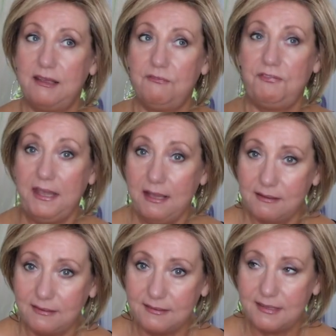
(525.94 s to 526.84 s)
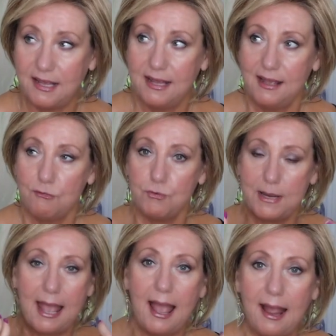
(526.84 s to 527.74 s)
feels,
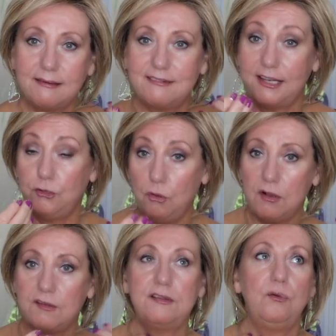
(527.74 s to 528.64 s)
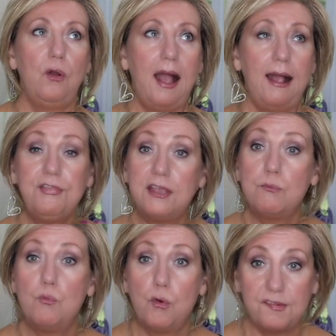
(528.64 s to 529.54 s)
reacts, and looks, I
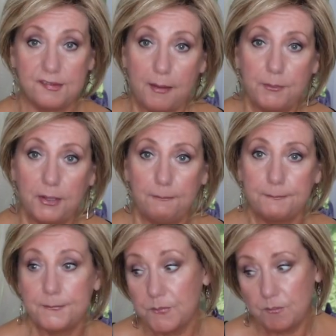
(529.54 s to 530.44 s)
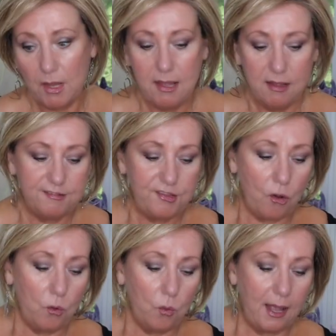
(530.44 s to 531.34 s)
think, more supple.
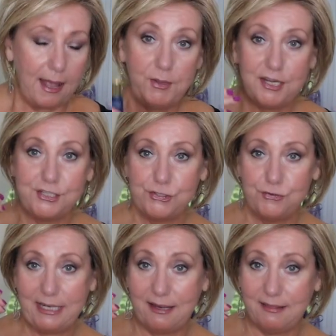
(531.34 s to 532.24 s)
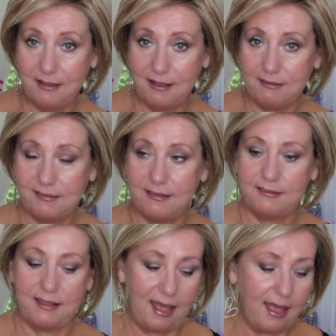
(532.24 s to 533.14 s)
So I'm going to treat this,
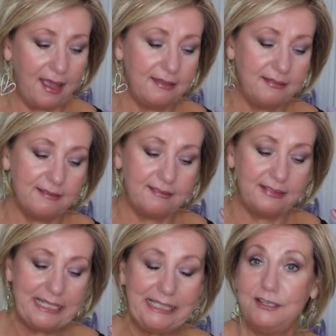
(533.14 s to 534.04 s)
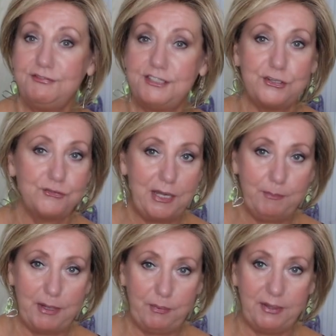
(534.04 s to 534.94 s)
this eye, this lid lifting
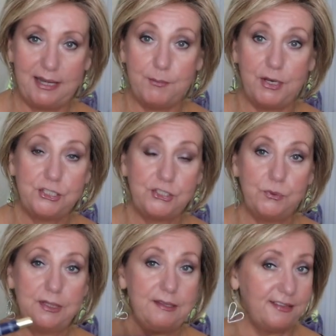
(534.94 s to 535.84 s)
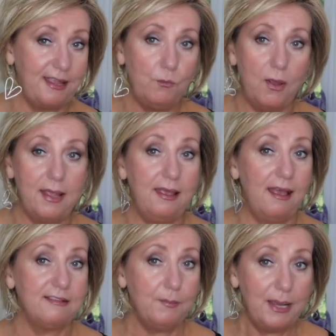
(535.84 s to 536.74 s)
treatment plan, I'm going to do it the same way
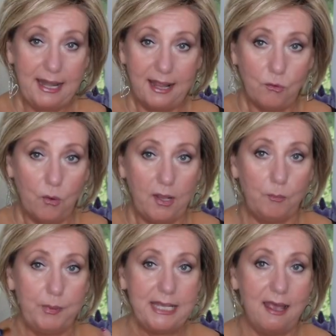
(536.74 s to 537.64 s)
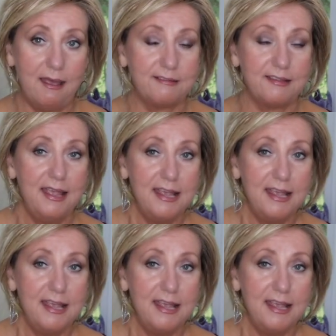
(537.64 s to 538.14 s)
as my neck oil because